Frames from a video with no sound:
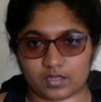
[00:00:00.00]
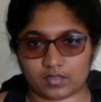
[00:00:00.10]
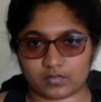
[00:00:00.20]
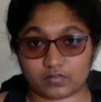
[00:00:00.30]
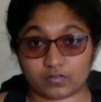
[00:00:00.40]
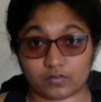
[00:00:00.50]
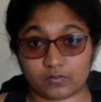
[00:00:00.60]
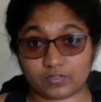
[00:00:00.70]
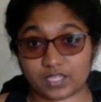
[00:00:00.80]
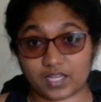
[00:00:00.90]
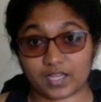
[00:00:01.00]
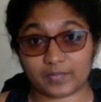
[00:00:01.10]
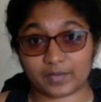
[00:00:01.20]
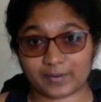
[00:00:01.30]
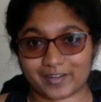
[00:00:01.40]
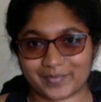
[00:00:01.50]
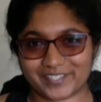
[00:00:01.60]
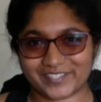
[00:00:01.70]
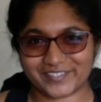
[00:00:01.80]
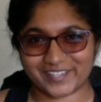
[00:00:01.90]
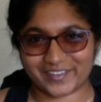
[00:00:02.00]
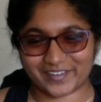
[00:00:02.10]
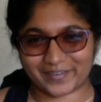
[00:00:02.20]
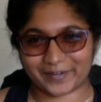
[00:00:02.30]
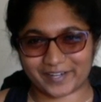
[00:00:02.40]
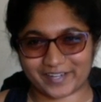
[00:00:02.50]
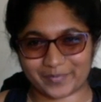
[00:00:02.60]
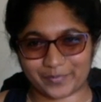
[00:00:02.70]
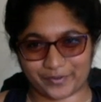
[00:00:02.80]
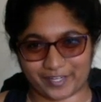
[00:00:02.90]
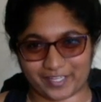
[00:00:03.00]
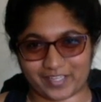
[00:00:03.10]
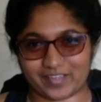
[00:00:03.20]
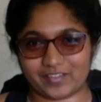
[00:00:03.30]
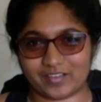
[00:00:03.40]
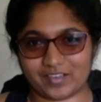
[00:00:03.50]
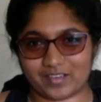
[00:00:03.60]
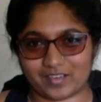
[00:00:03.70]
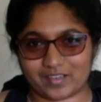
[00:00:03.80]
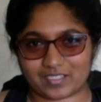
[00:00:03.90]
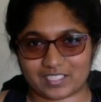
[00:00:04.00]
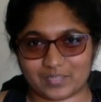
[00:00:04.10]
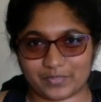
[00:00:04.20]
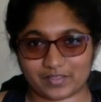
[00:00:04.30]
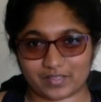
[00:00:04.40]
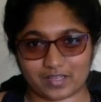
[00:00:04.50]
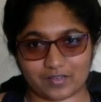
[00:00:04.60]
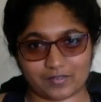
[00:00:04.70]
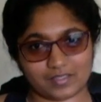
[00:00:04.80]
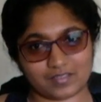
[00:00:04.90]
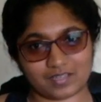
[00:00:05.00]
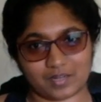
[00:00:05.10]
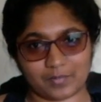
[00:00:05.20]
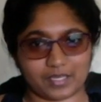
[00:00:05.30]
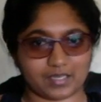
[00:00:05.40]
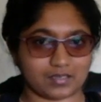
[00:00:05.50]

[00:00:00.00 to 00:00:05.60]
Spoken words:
So the whole time that we're going to be doing yoga, we're going to breathe deep and low in the stomach.